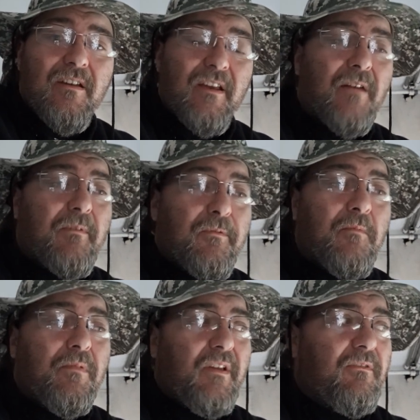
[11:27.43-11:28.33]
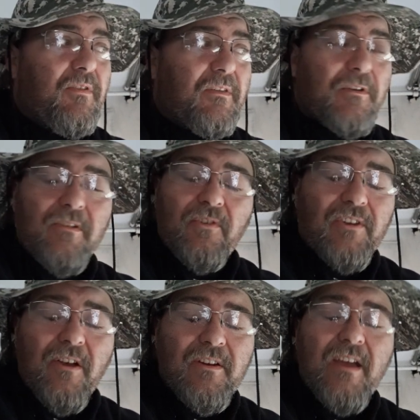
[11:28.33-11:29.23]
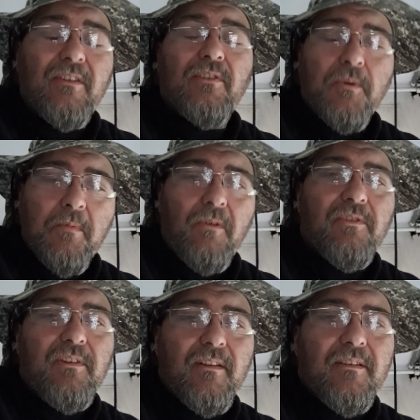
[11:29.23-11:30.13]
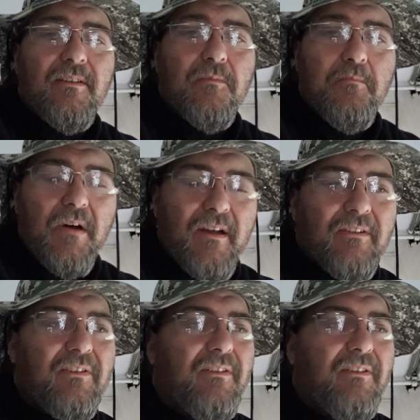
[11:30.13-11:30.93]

And I'm a firm believer that their little scare tactics are bullshit. But